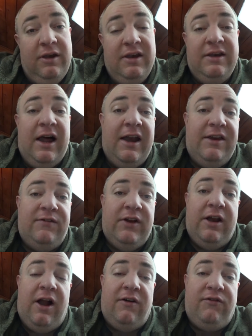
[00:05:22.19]
Not even
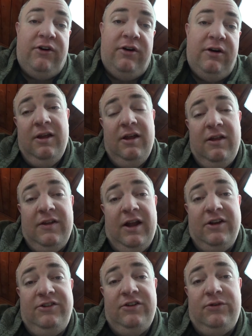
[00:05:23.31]
an offer. Then I
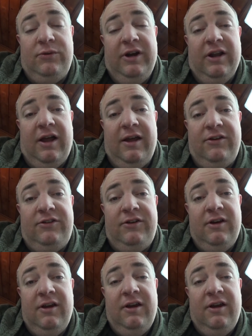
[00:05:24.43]
just realized